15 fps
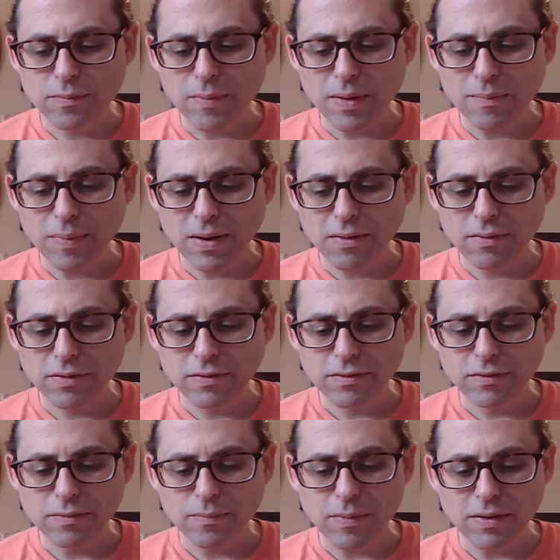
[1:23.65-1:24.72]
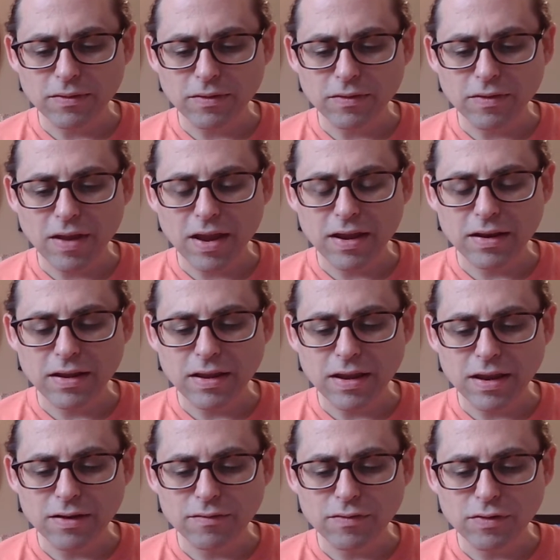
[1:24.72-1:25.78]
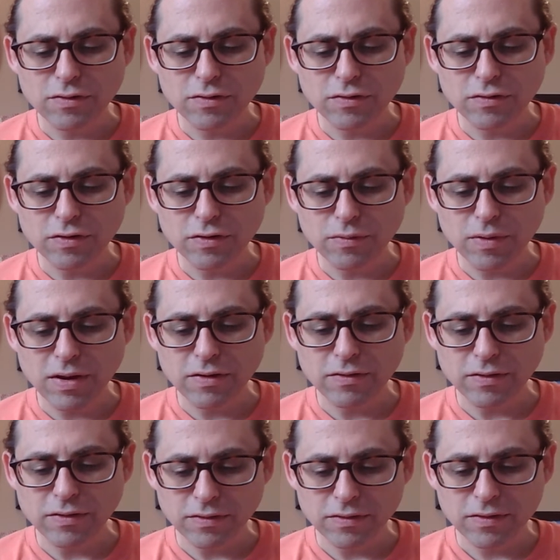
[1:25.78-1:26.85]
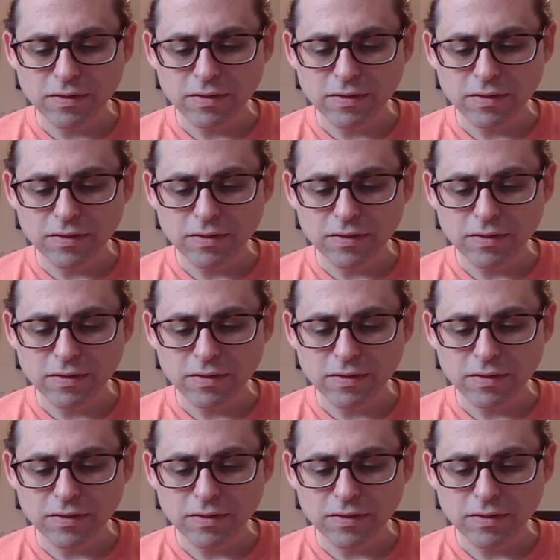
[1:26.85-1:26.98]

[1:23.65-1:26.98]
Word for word: my parents, my society, and future generations.